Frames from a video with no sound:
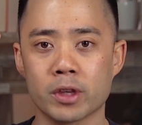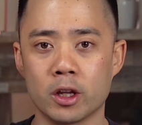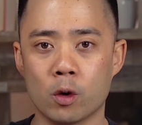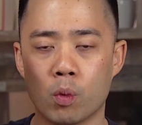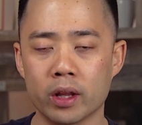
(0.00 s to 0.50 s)

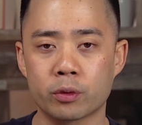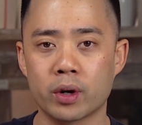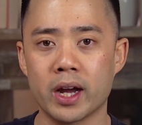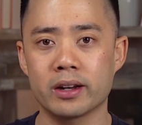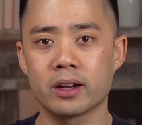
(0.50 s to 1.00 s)
one
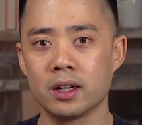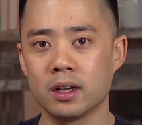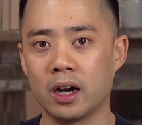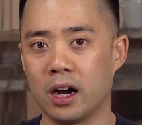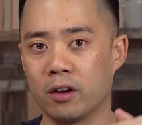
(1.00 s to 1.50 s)
thread
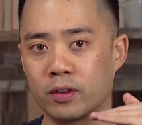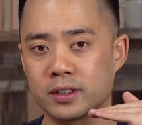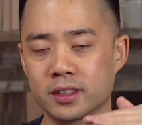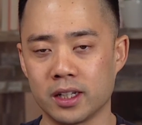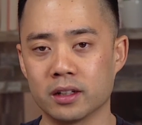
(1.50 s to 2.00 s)

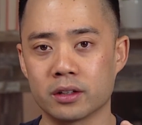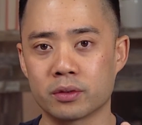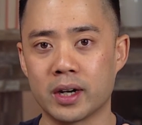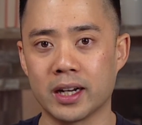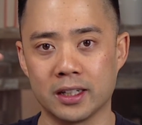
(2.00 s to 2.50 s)
versus the other
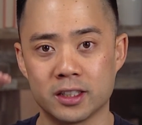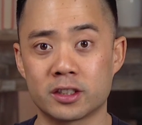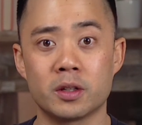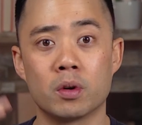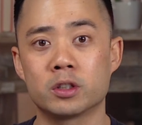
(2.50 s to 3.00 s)
thread, and just
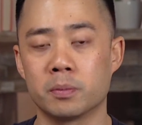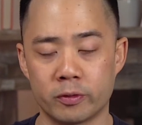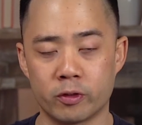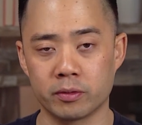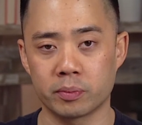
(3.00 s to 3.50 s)
see which one performs